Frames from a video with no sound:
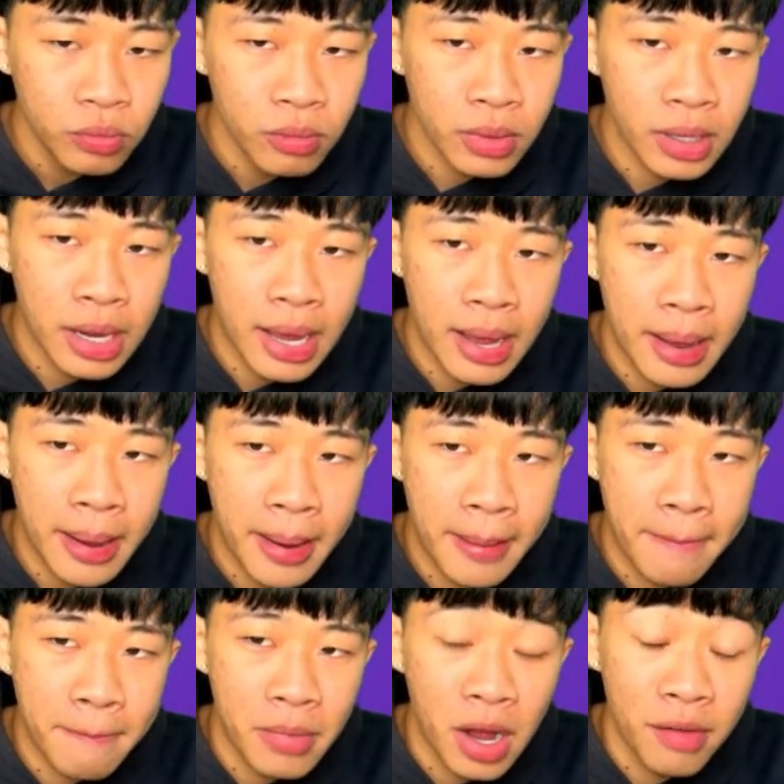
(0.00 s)

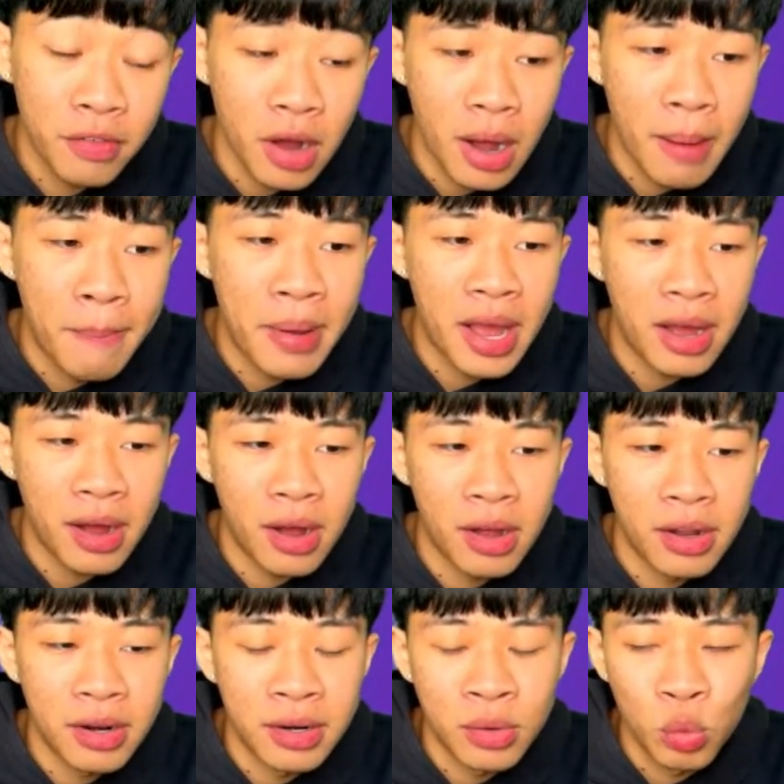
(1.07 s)
I've got a bet
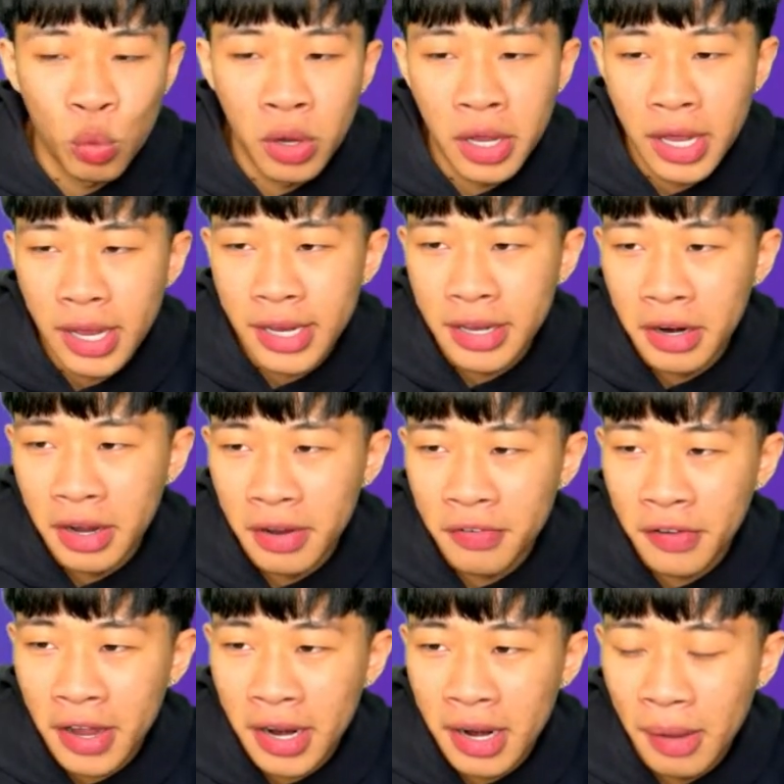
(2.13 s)
on with a United
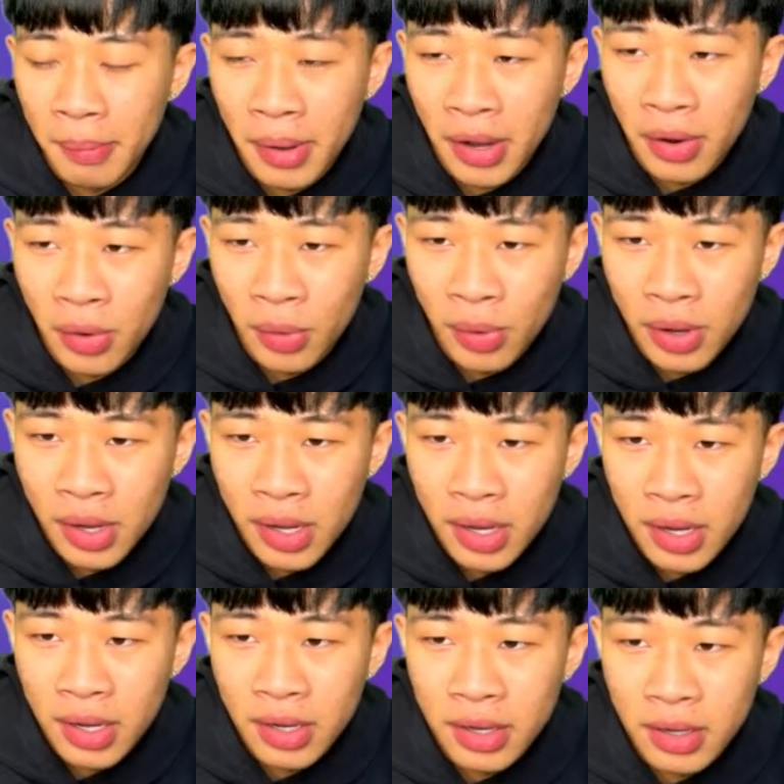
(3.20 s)
fan about
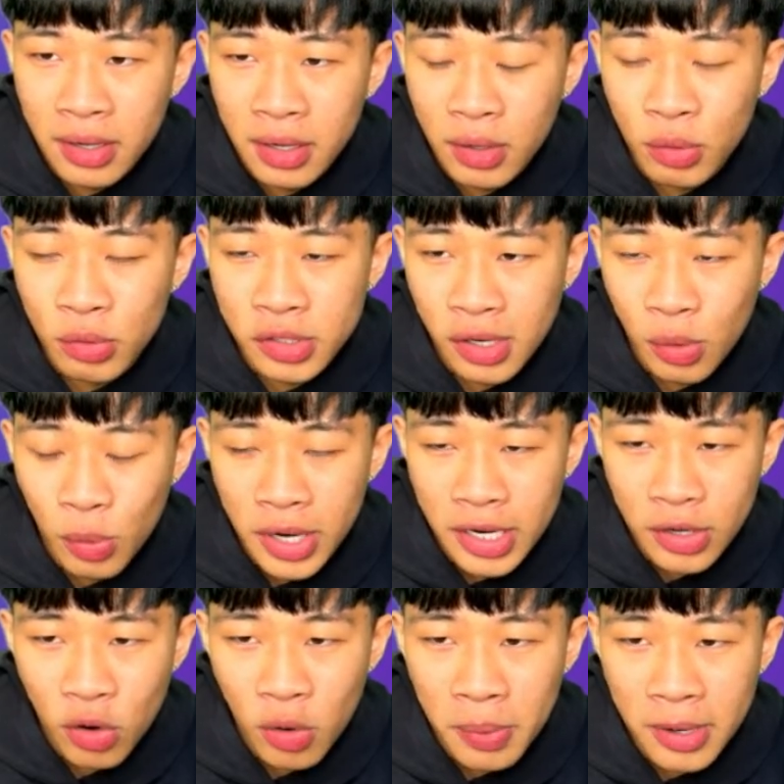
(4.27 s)
who's going to win the
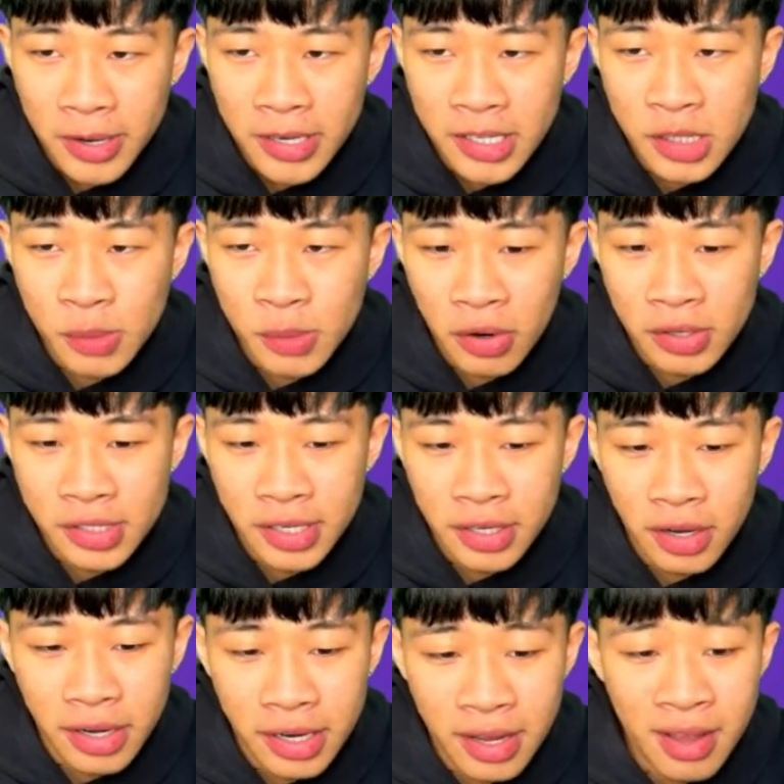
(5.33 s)
Europa League, Spurs or
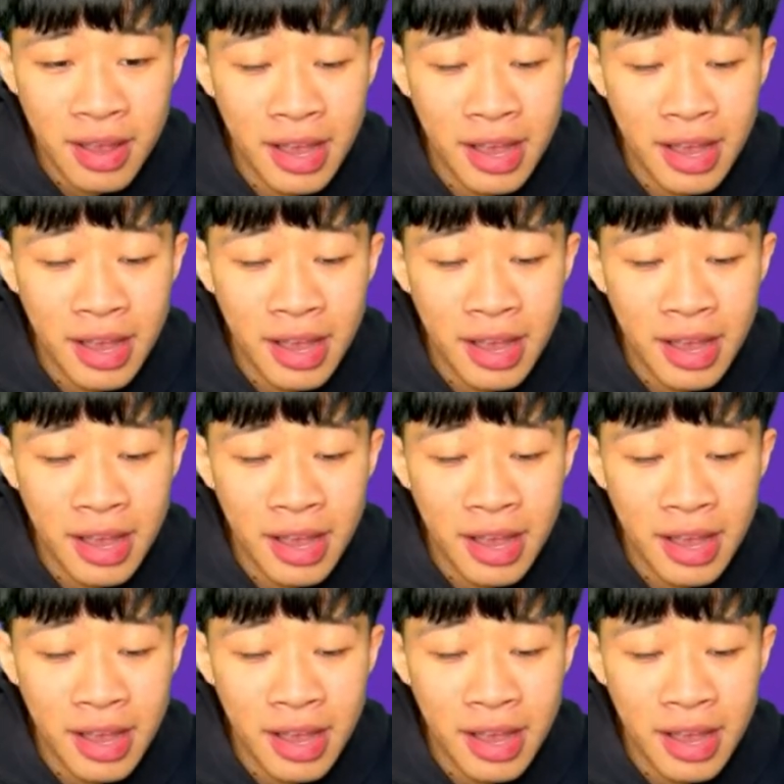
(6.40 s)
United.